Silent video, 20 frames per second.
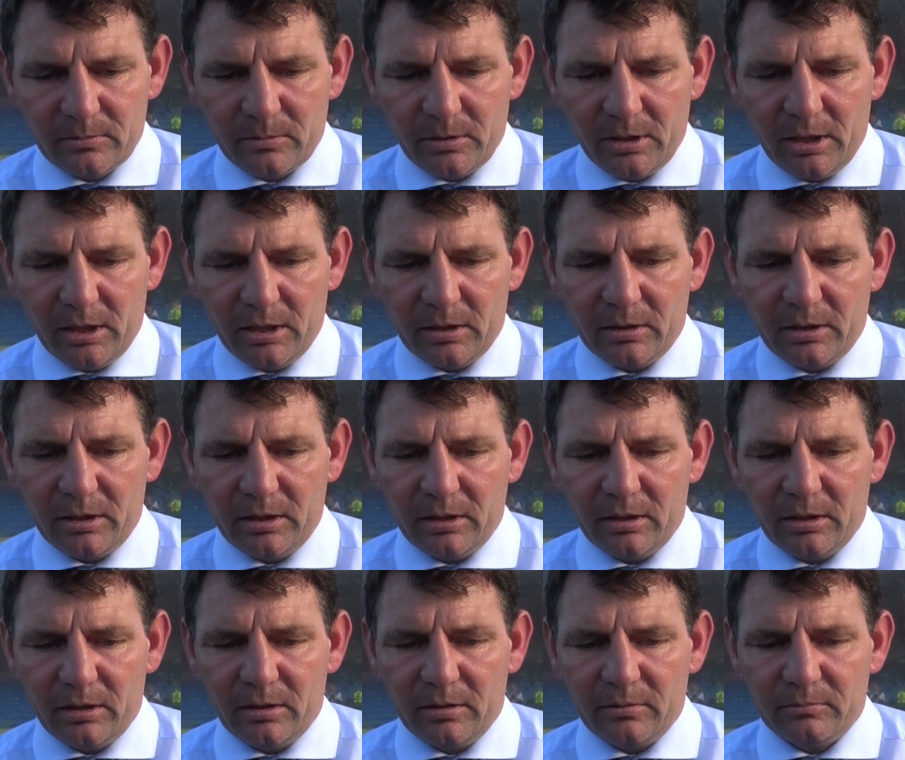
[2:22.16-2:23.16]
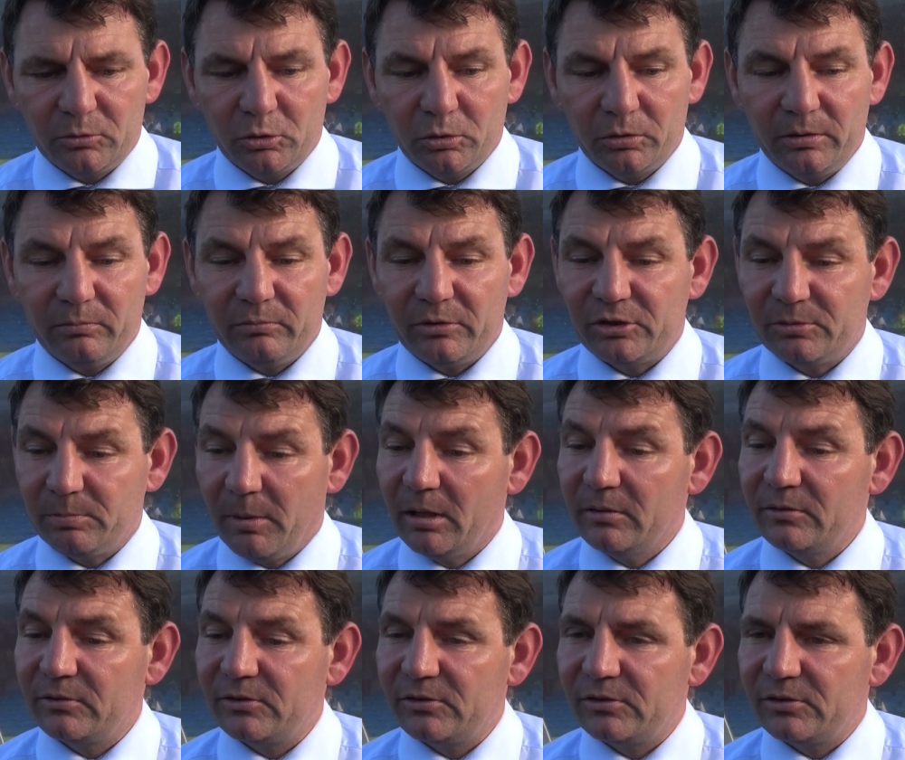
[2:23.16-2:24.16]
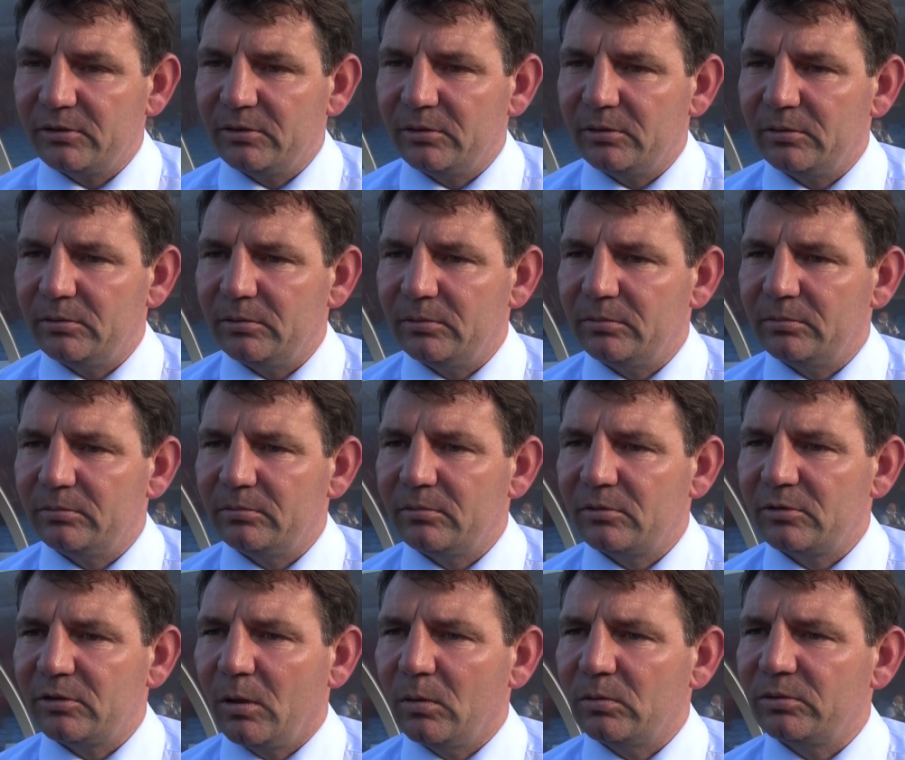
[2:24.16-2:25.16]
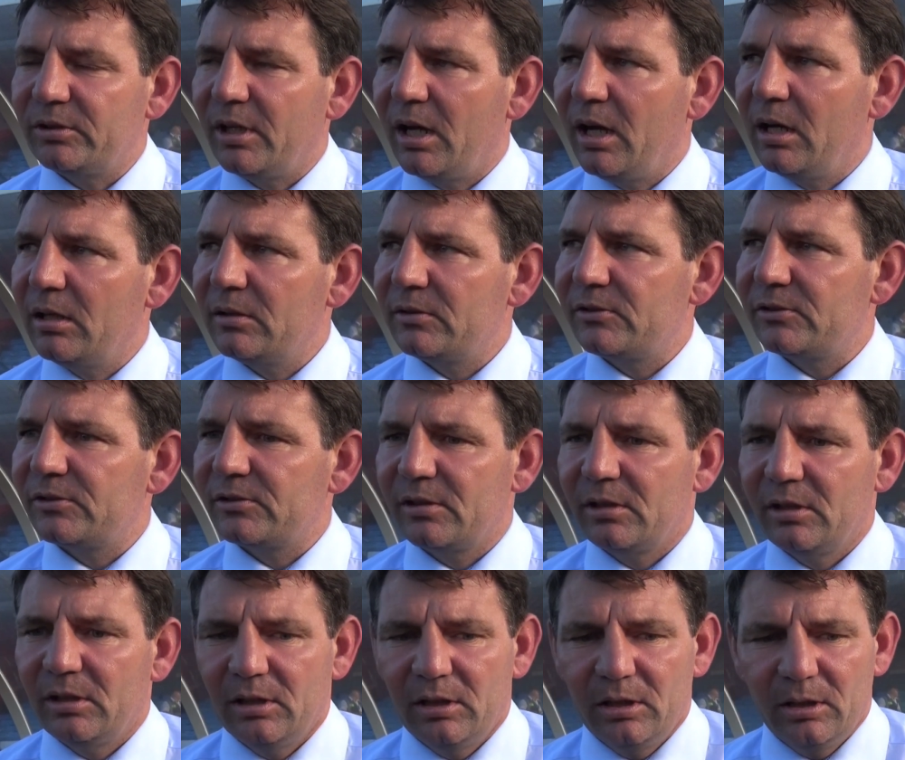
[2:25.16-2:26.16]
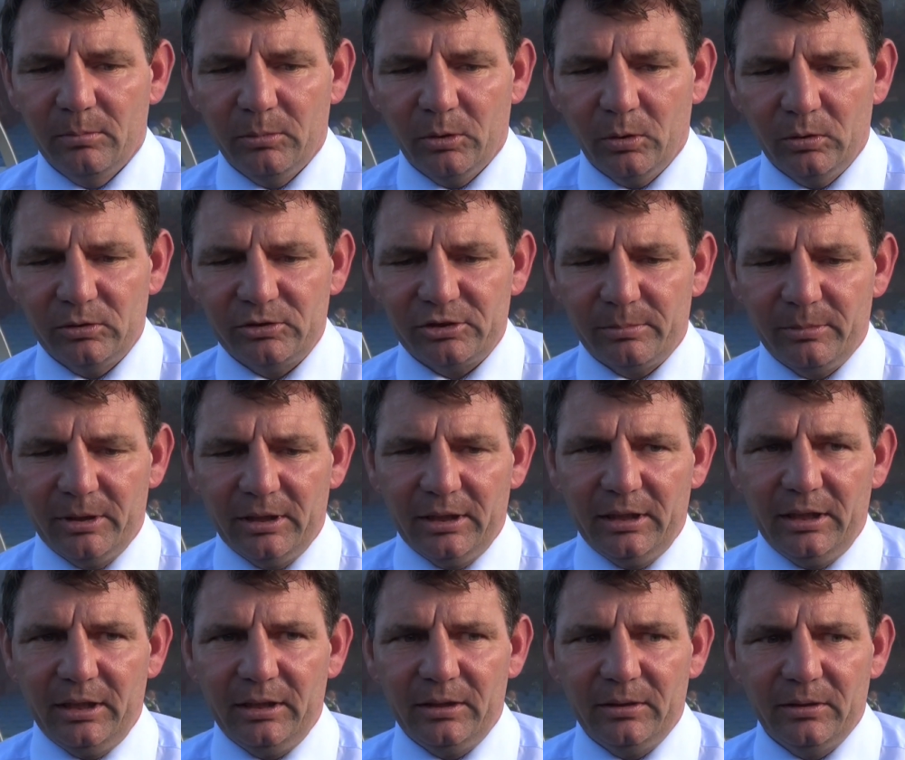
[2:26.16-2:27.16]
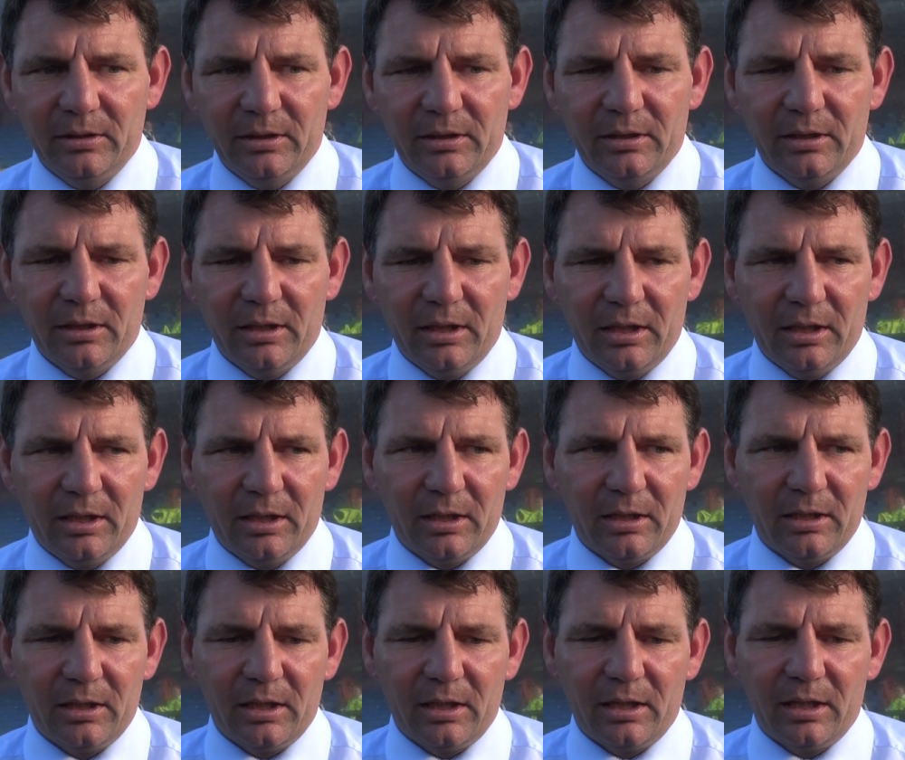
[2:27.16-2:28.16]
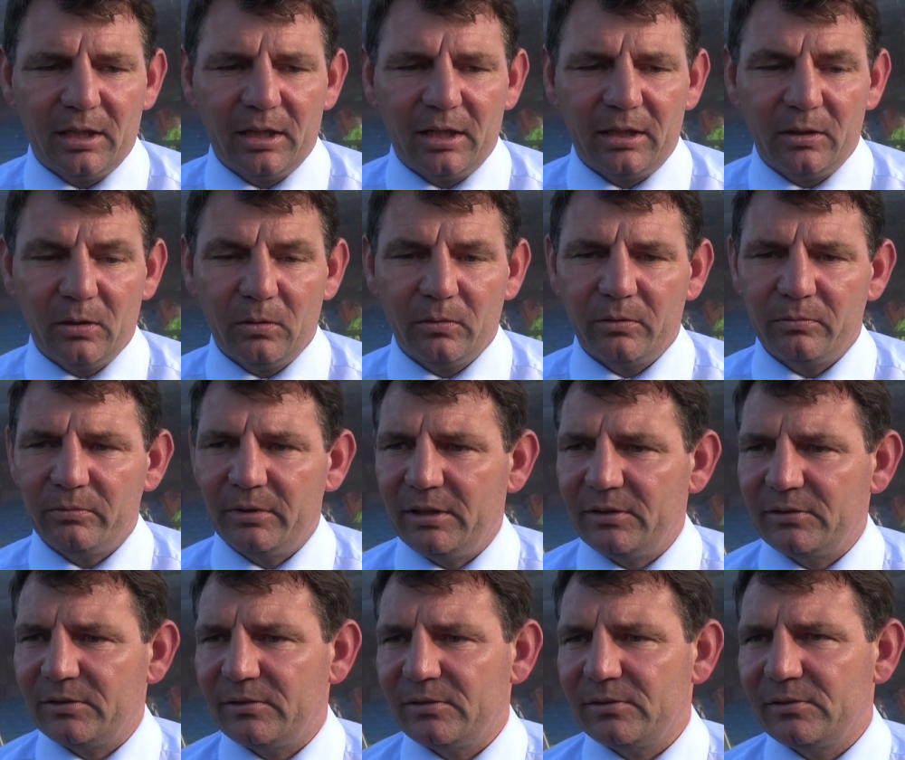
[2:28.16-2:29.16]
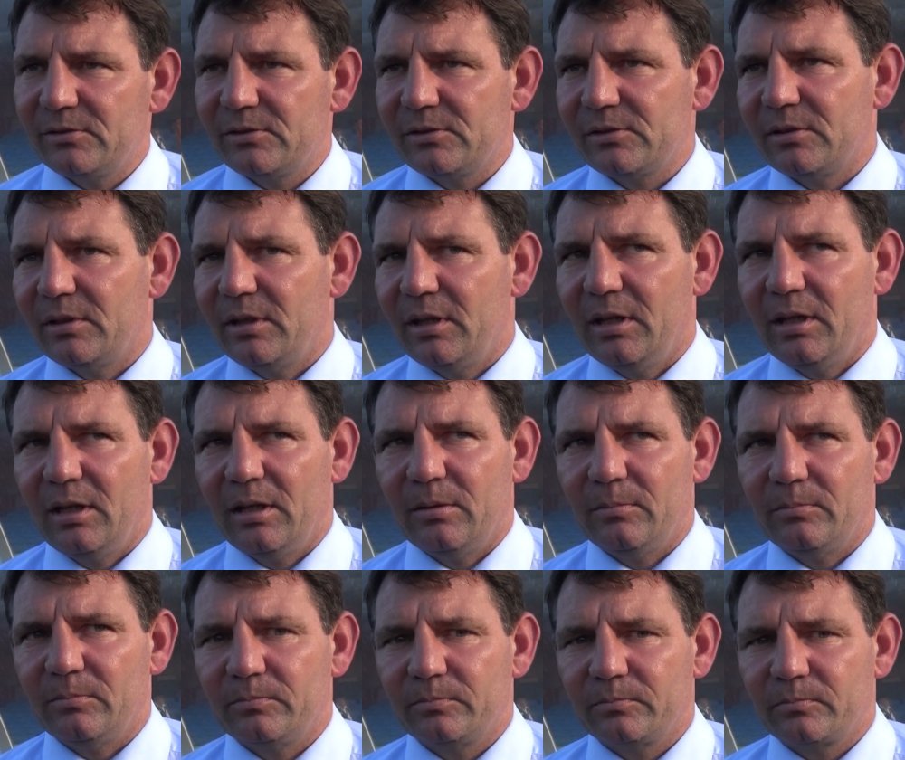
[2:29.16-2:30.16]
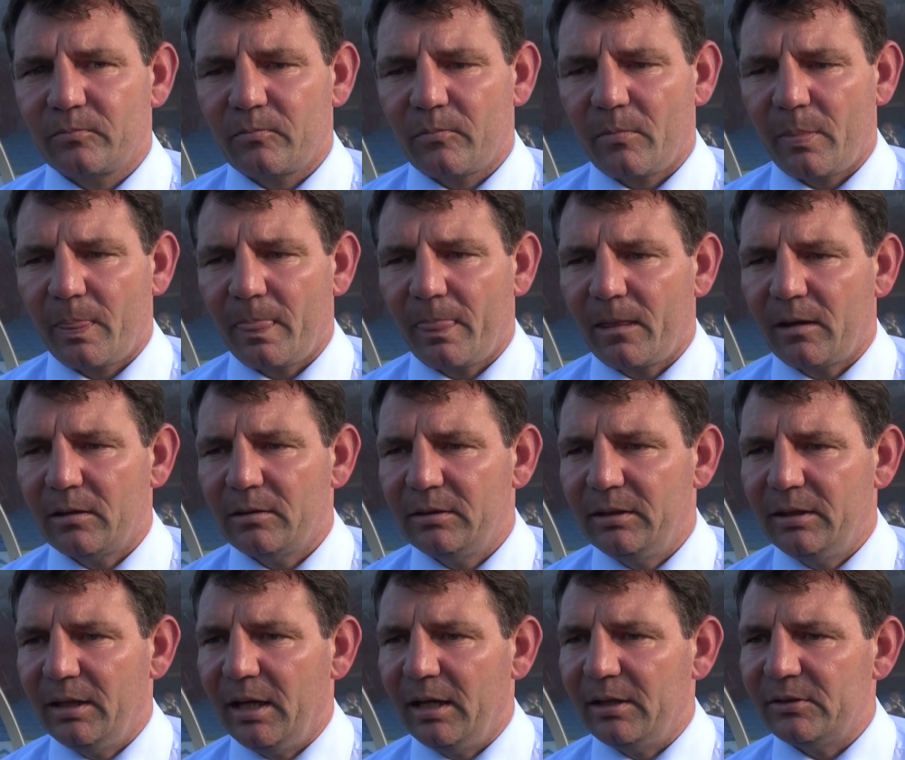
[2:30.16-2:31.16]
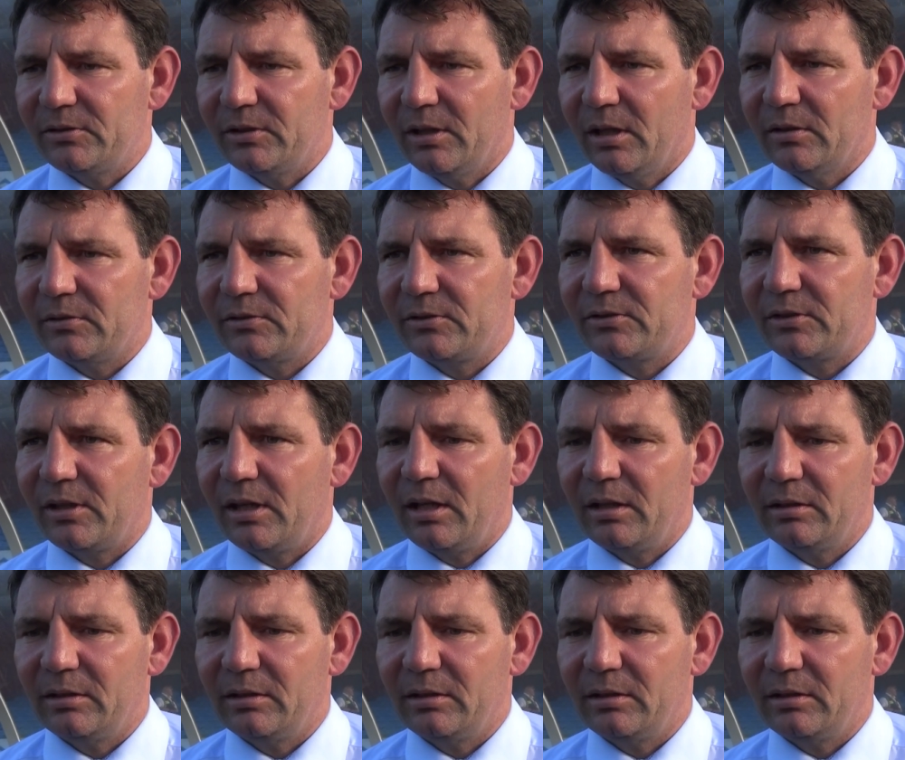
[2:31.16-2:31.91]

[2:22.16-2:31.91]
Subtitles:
good in response to slow starts, but ultimately, and I know the reasons, it's not...